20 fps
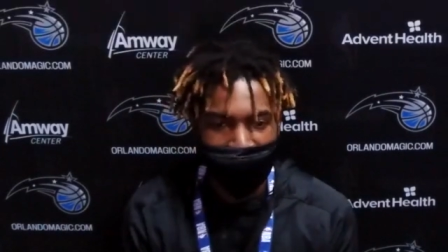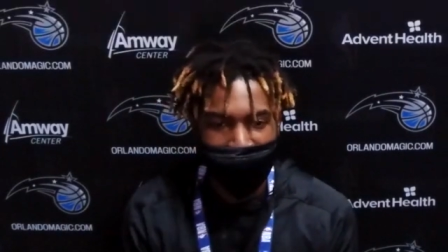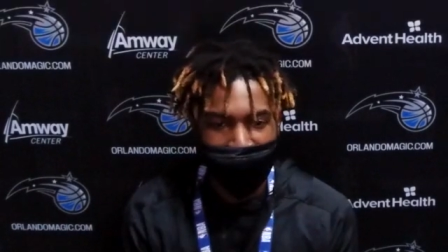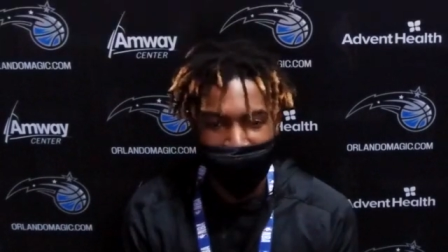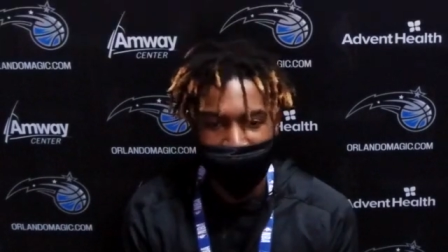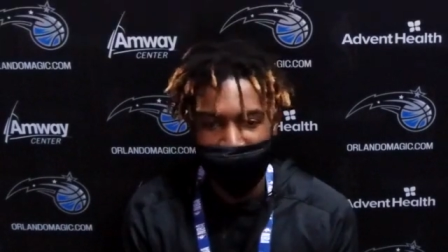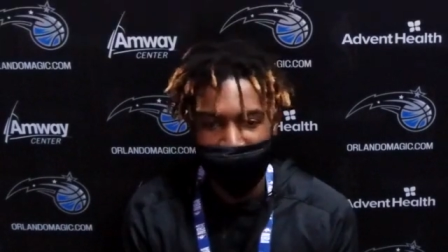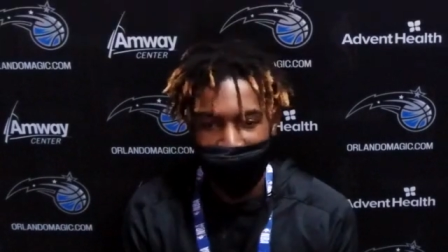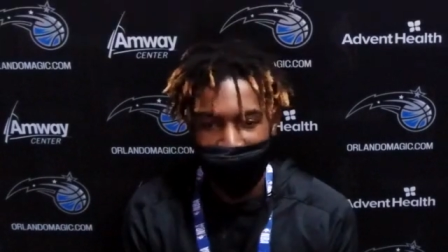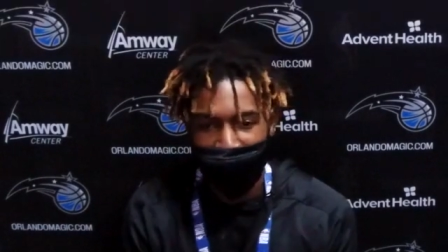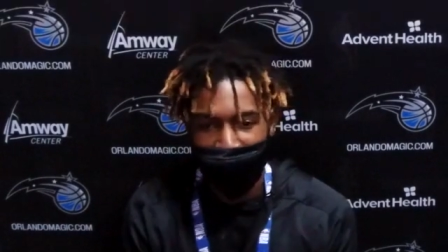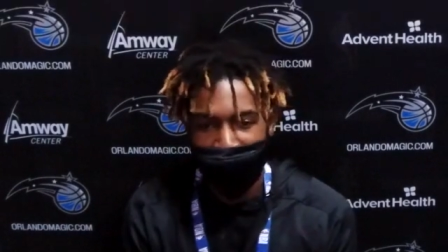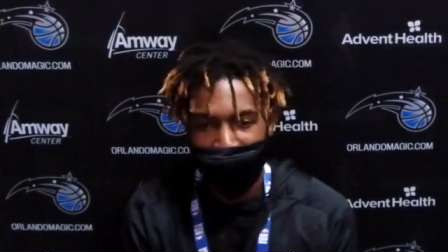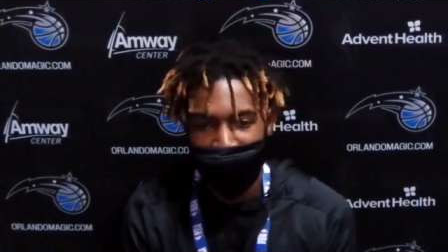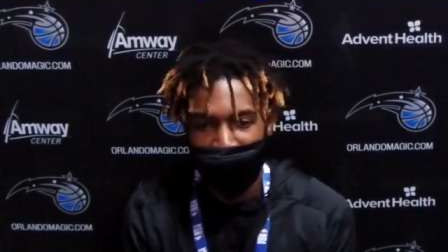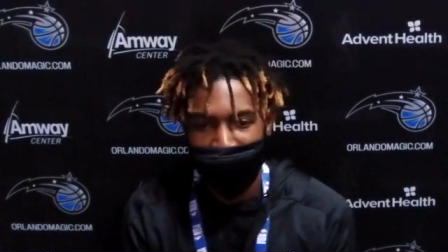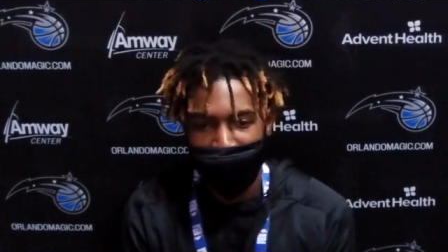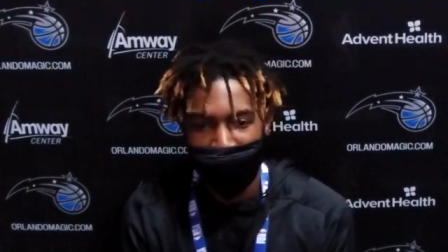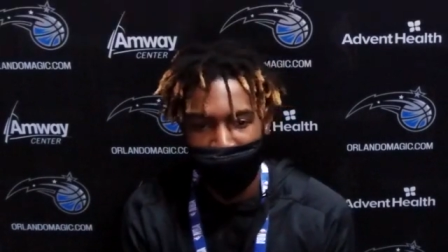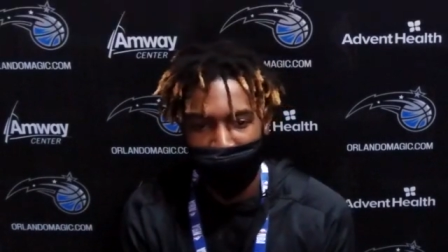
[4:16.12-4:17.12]
set ourselves
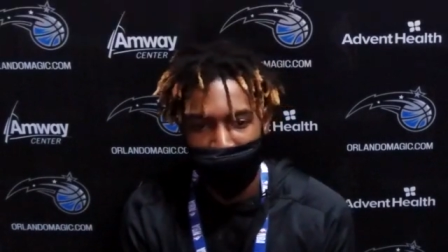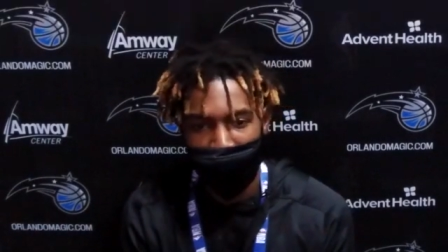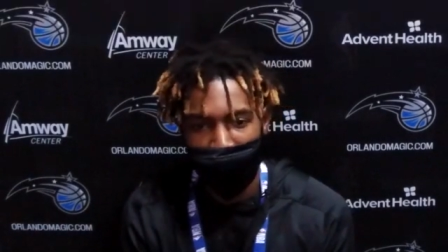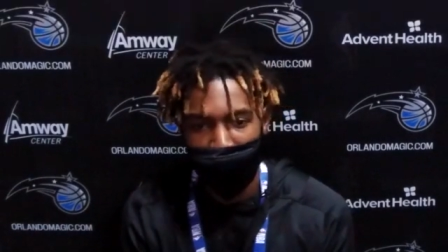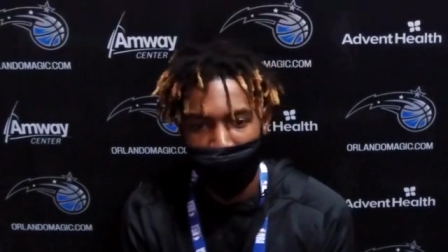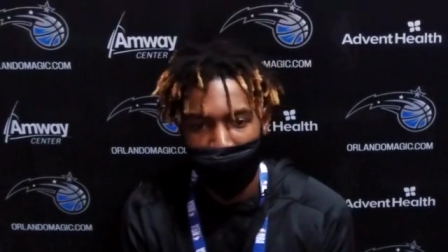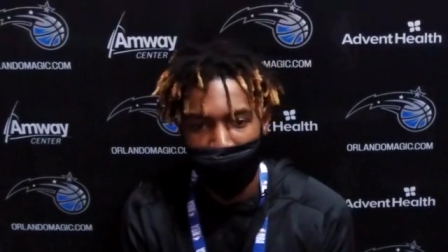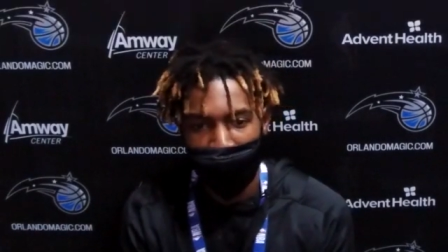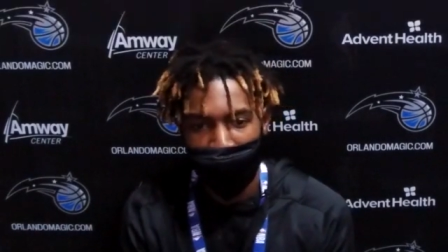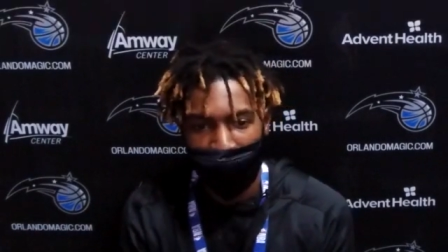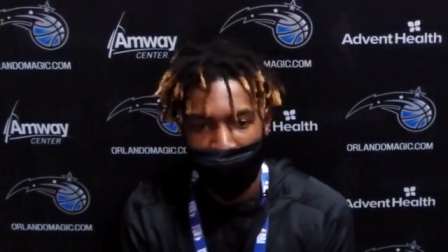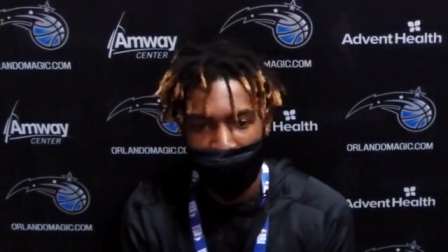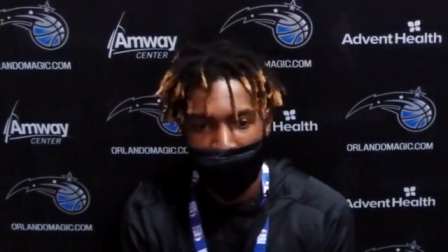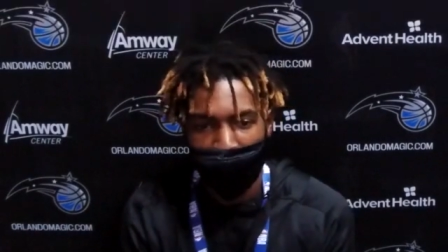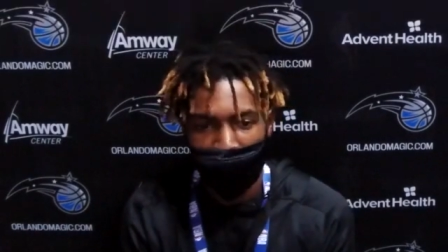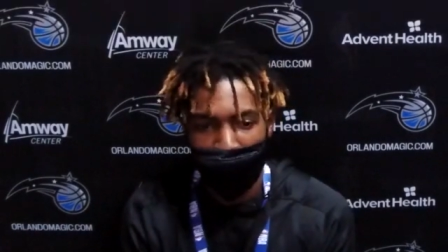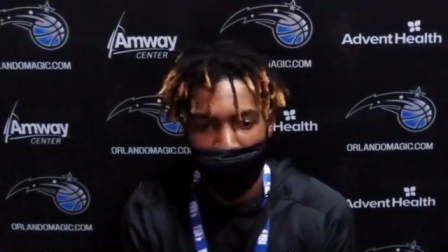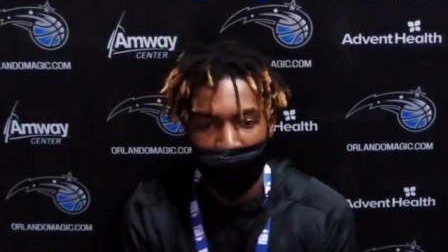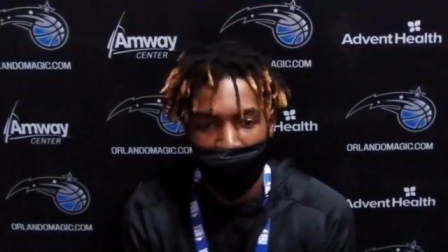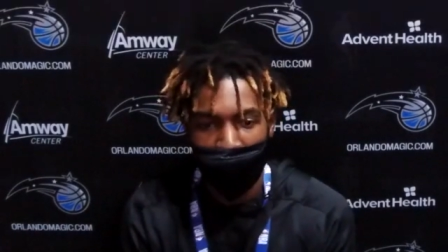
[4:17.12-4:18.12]
up to be in the game
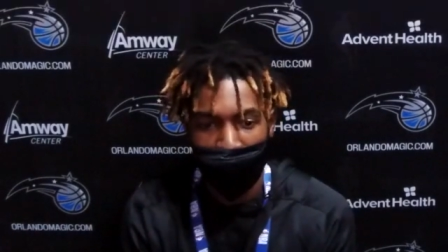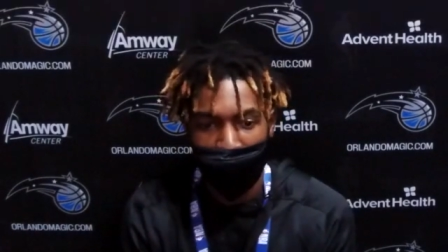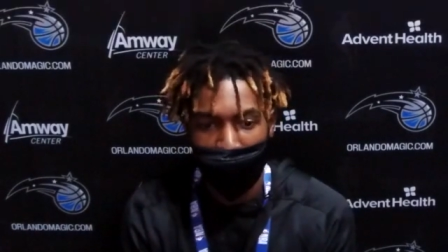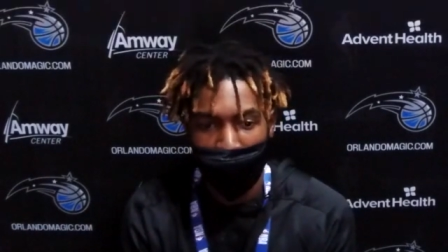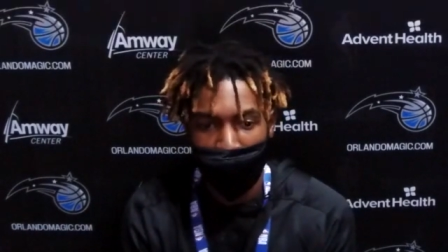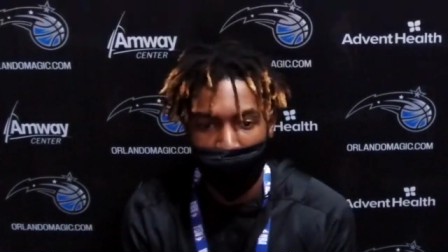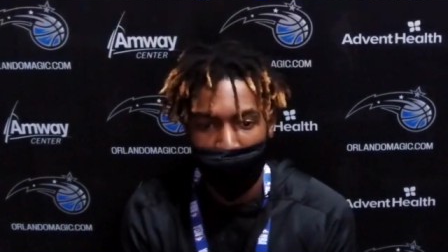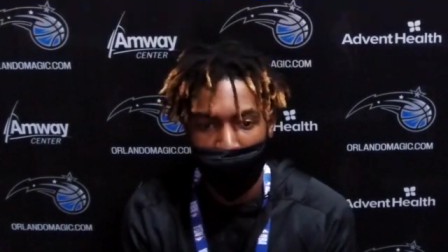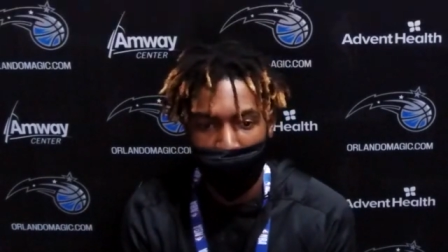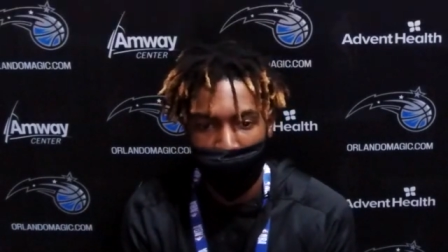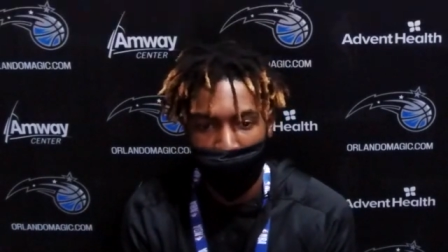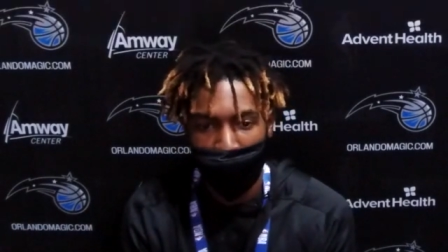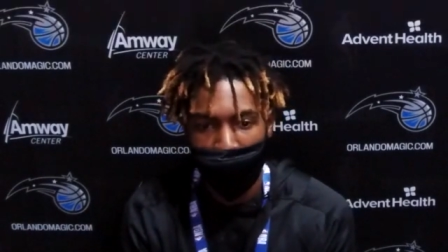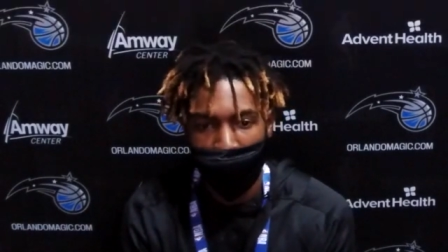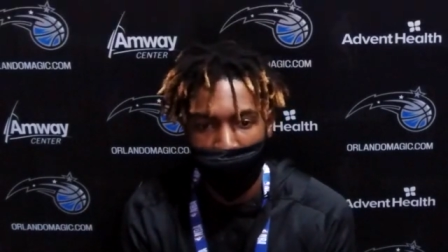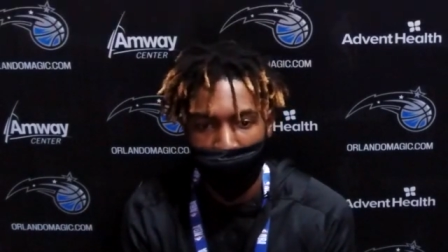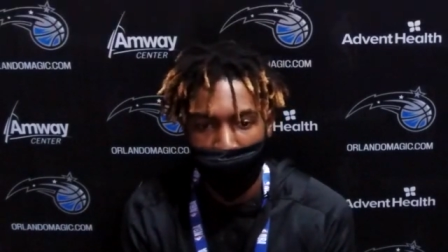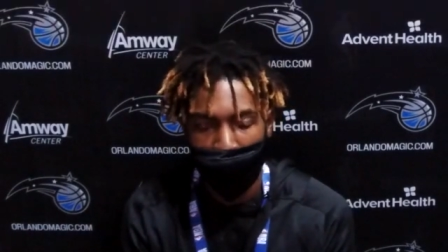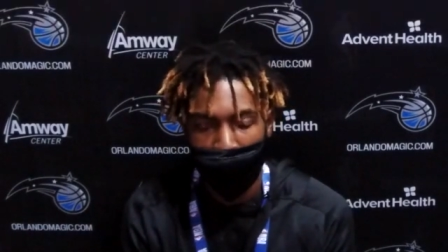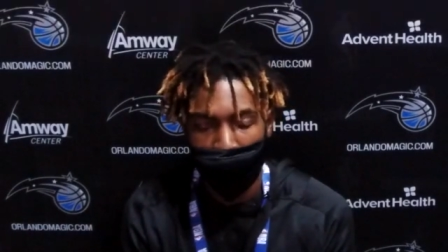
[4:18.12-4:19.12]
and hopefully win the game.
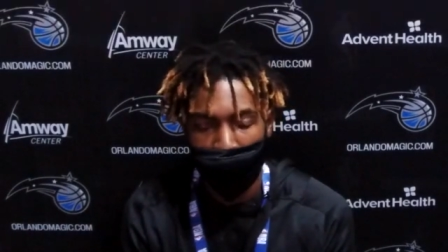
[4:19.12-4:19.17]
